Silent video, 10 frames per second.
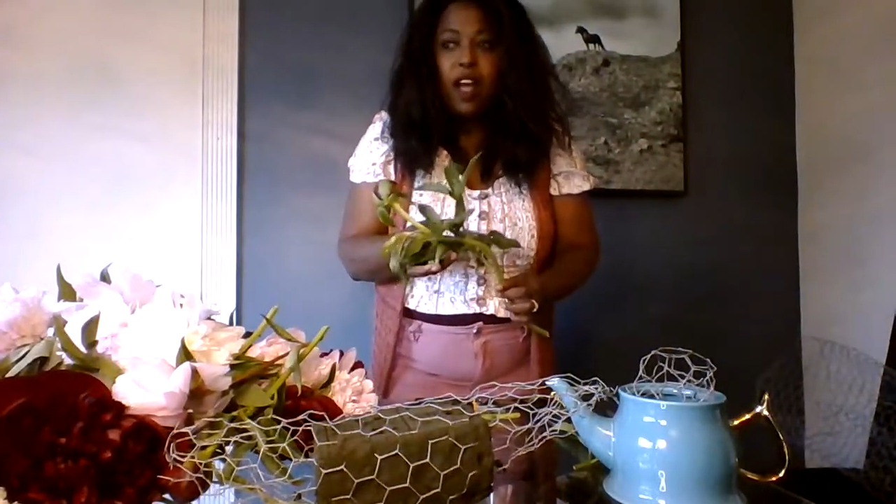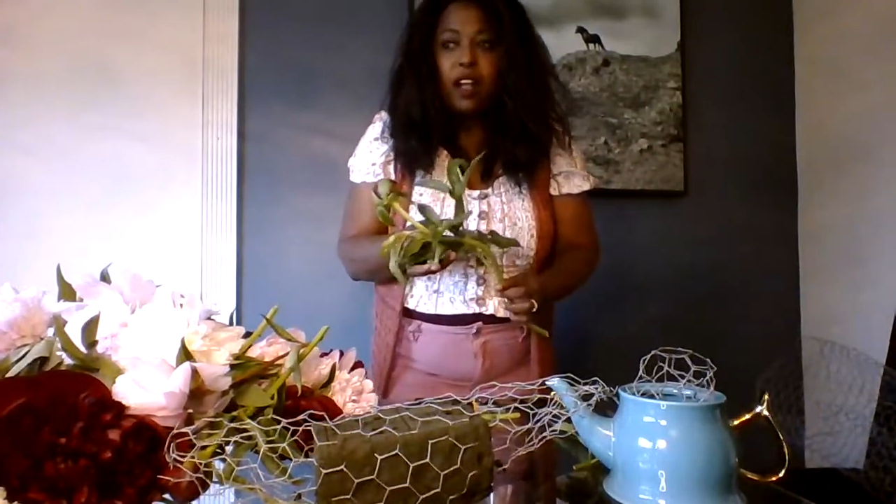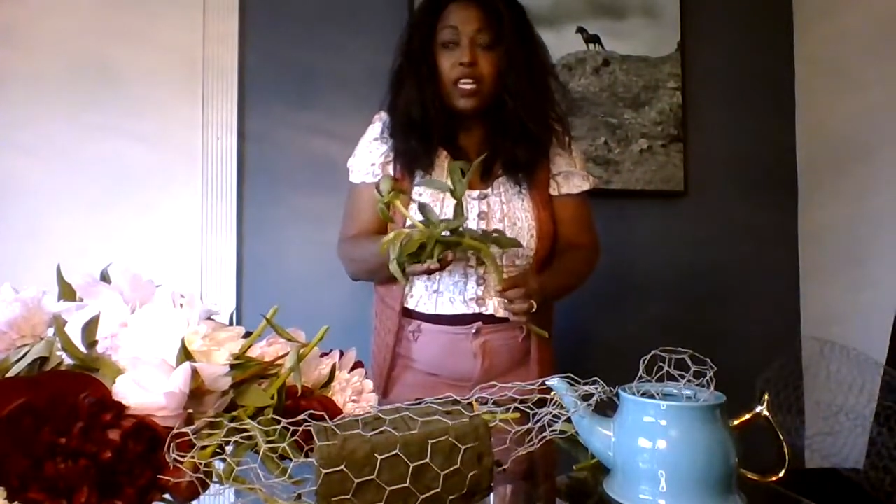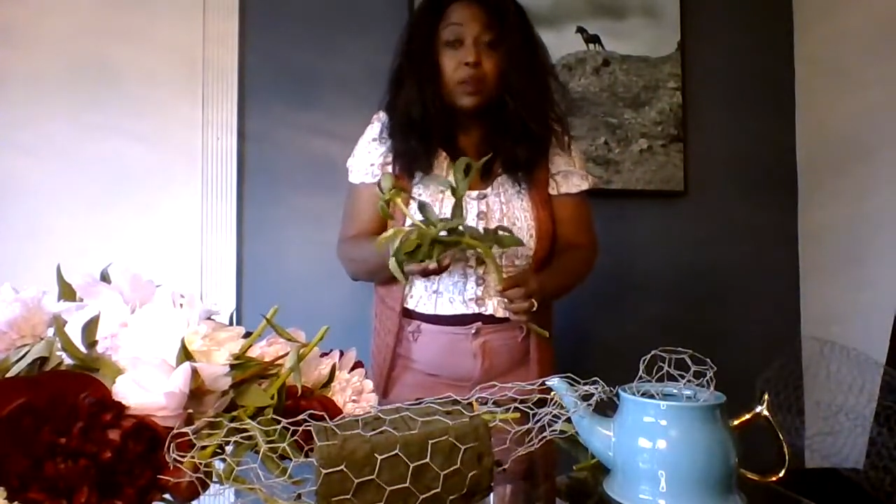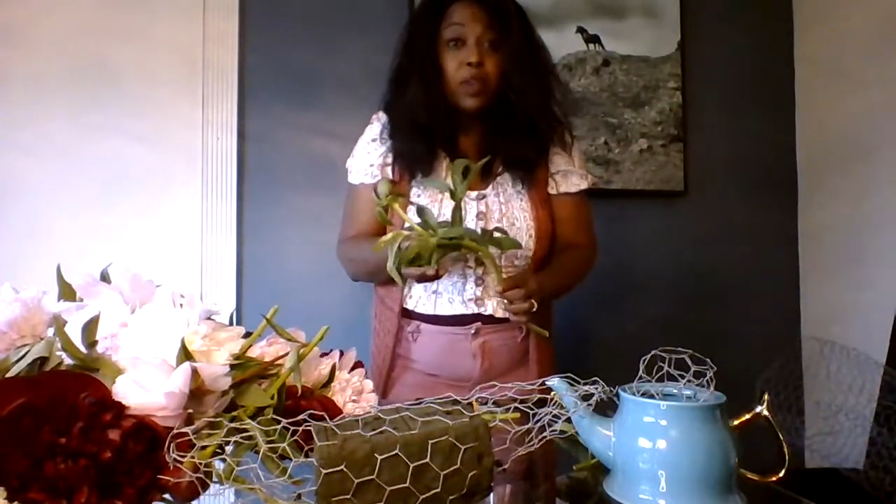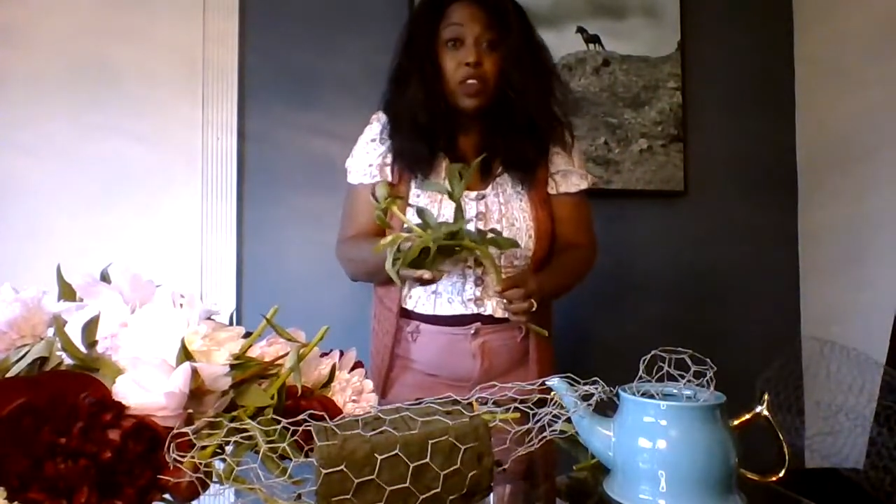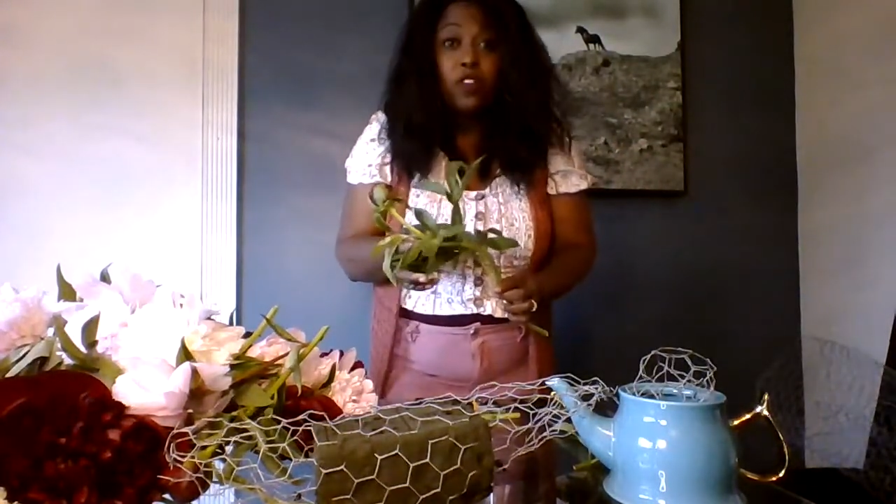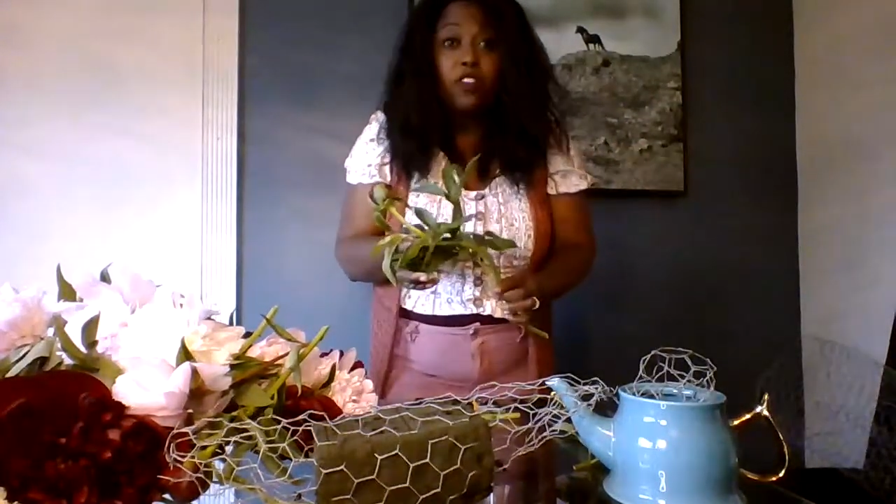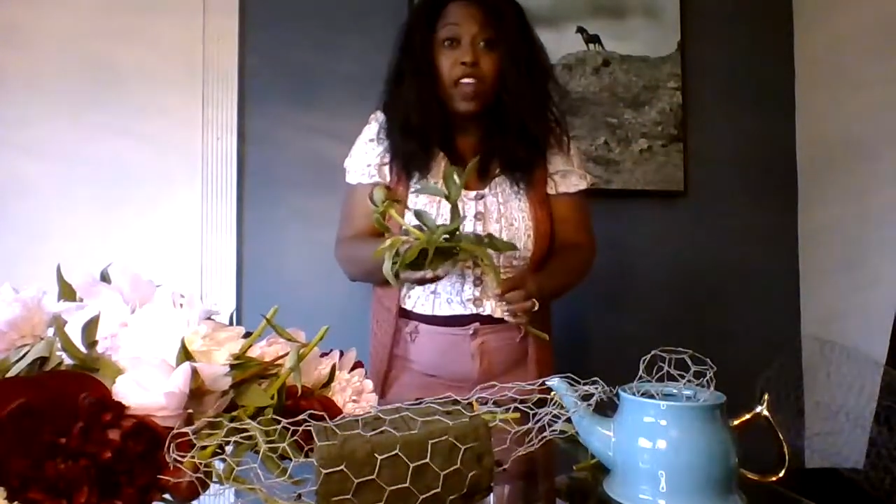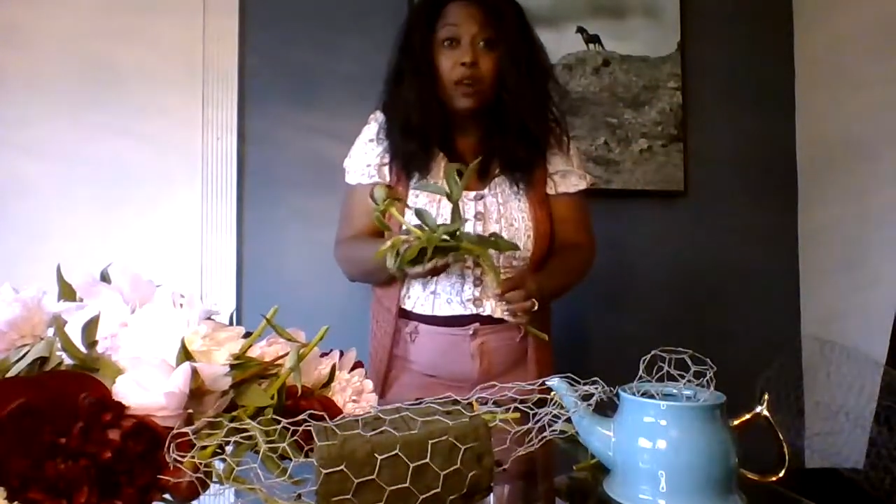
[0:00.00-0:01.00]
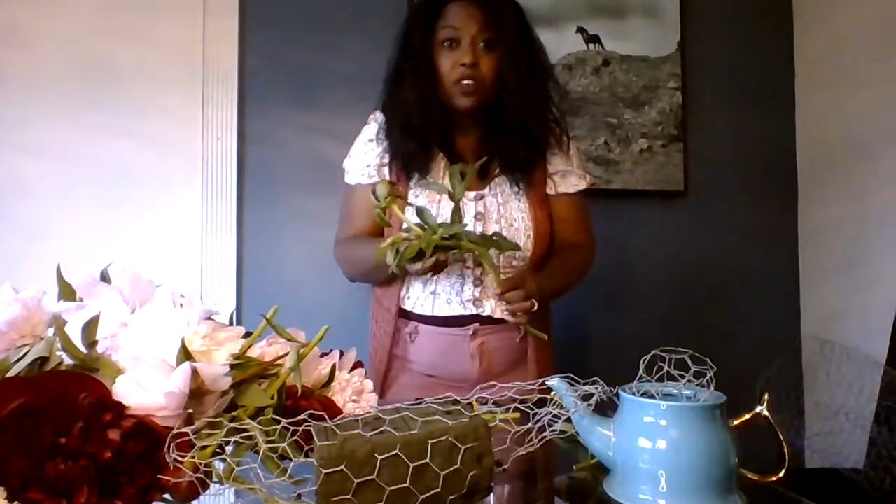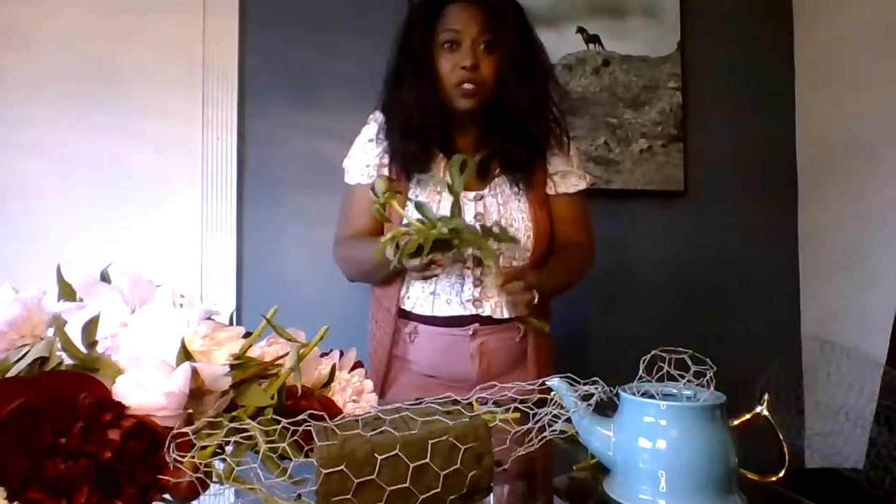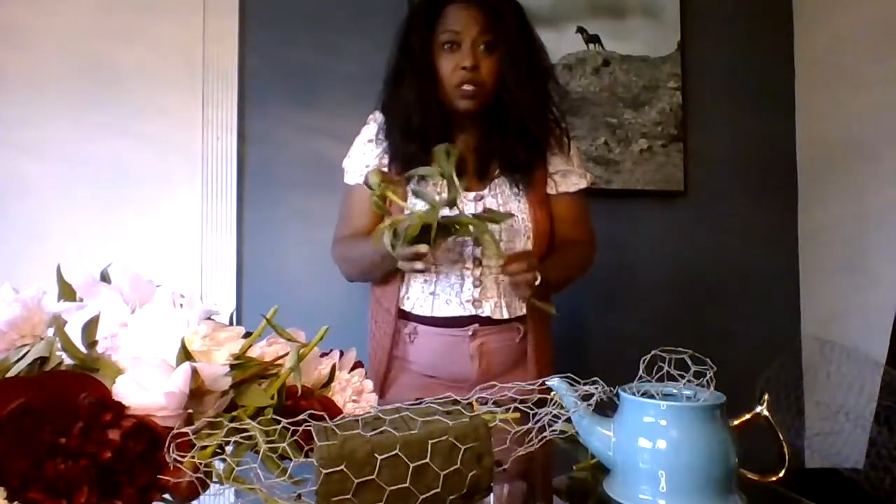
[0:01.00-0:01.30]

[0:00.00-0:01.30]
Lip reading: keeping your flowers